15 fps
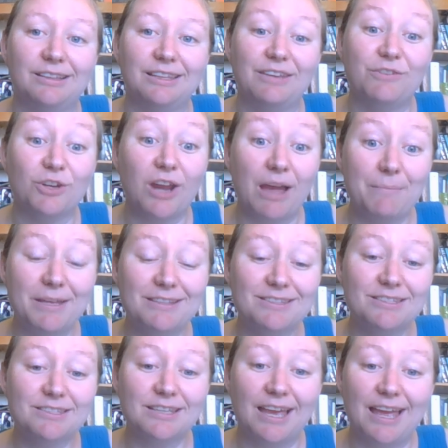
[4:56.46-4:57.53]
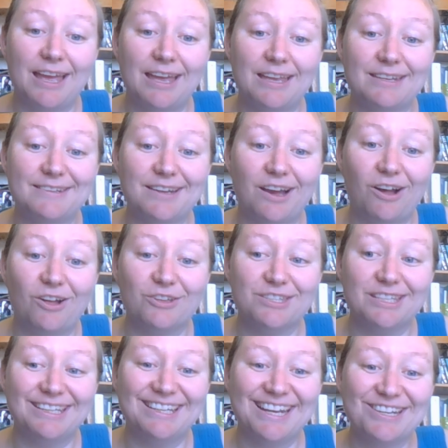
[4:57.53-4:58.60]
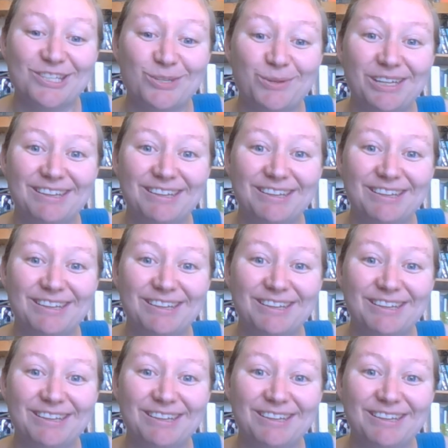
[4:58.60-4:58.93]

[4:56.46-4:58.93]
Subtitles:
Leave your comments, and I'll see you next